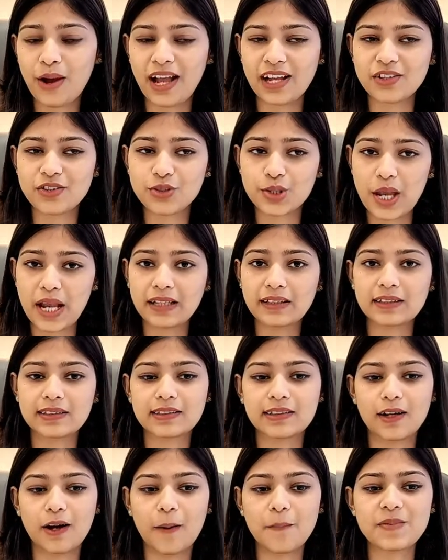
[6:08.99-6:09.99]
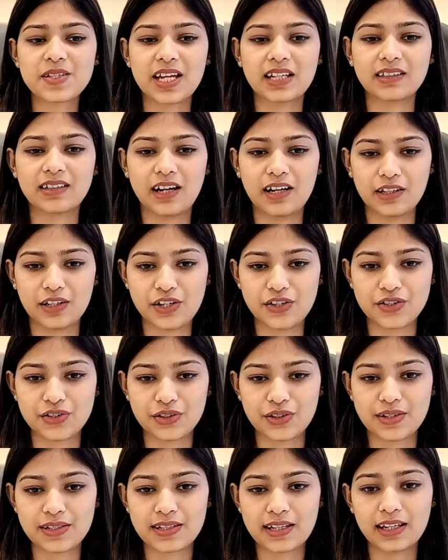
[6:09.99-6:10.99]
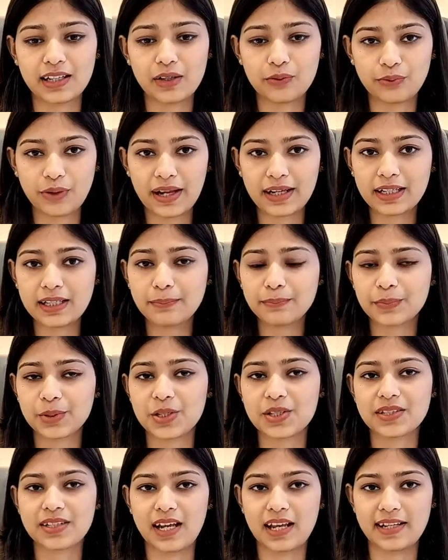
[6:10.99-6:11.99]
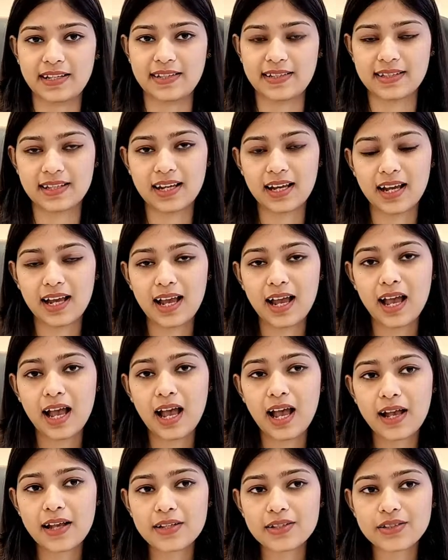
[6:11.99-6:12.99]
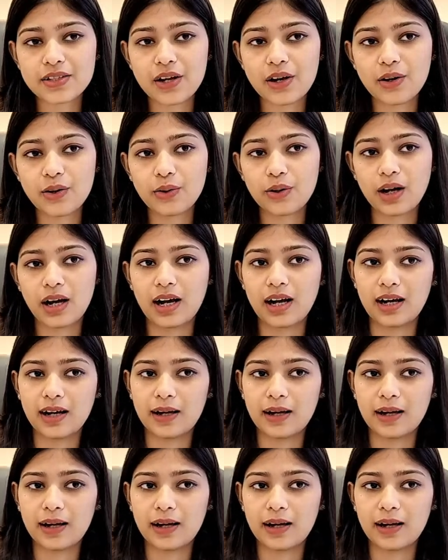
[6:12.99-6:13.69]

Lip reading: and check the terms and conditions in a very precise. So